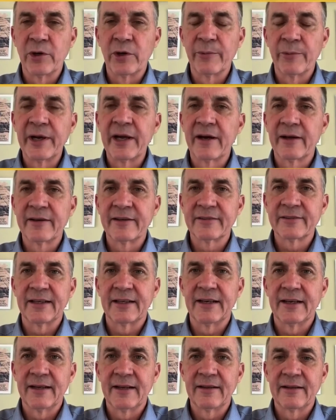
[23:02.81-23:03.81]
we
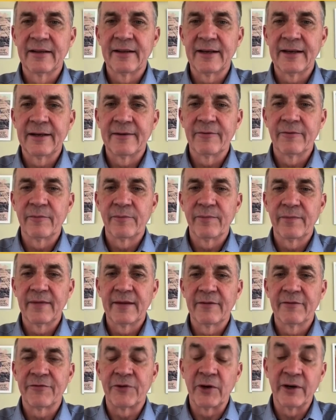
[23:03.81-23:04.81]
understand that
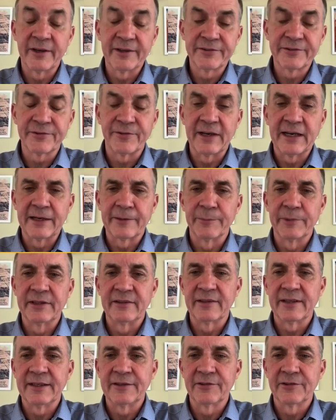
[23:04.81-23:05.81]
forest
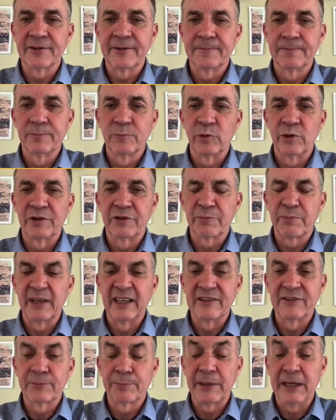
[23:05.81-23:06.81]
fragmentation, which
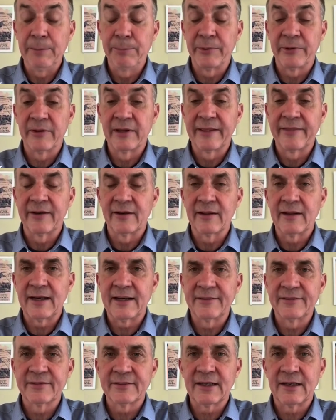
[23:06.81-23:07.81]
brings people and their
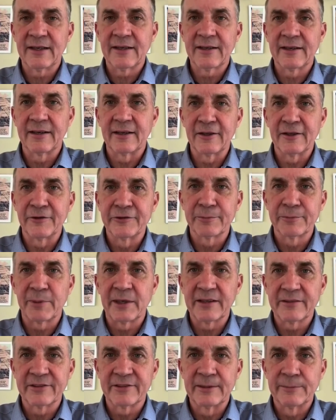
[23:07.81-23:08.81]
livestock in close
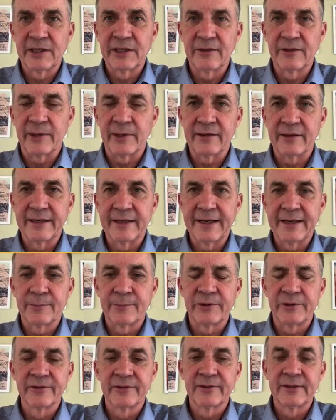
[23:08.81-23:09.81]
proximity to wild
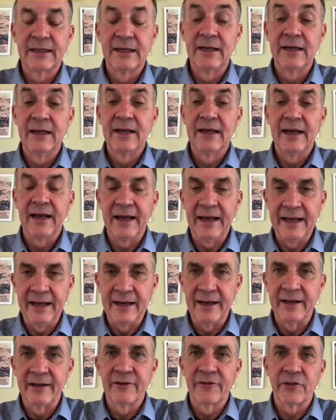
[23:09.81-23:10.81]
animals,
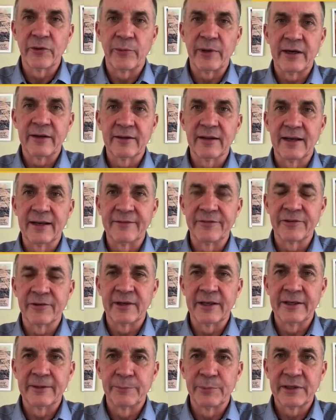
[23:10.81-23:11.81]
and the wildlife
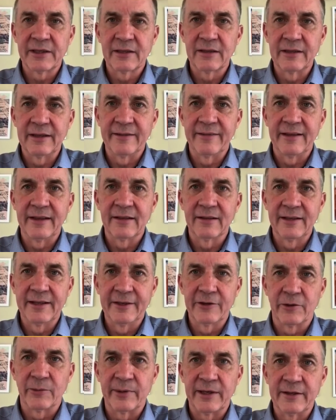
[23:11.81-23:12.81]
trade, particularly the
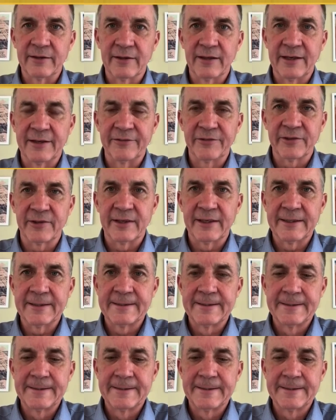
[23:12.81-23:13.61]
illegal wildlife trade,